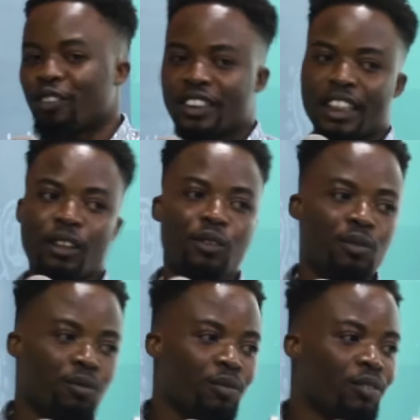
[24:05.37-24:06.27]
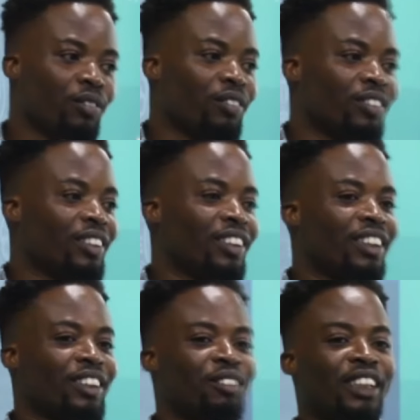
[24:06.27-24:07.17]
office now.
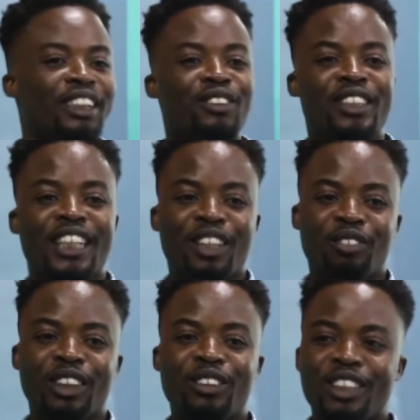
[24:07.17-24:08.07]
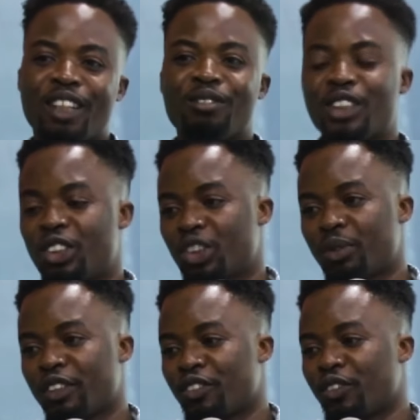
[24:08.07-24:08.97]
When they will sack me, they will say I'm
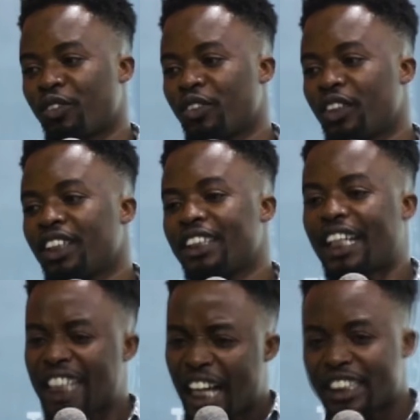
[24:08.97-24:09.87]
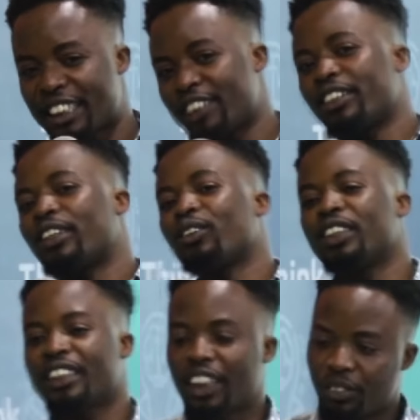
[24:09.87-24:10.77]
disrespectful. That attitude
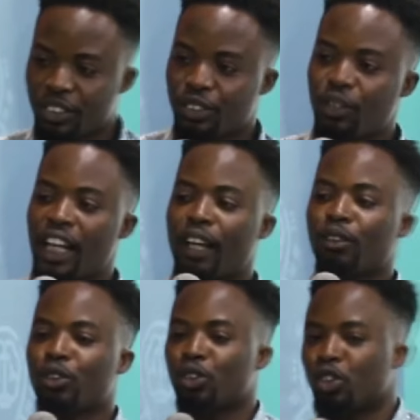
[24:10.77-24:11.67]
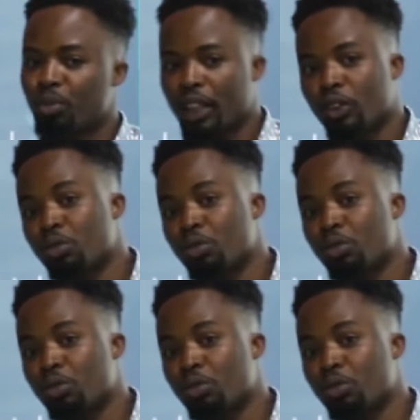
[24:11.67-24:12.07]
alone is the reason why I want to do my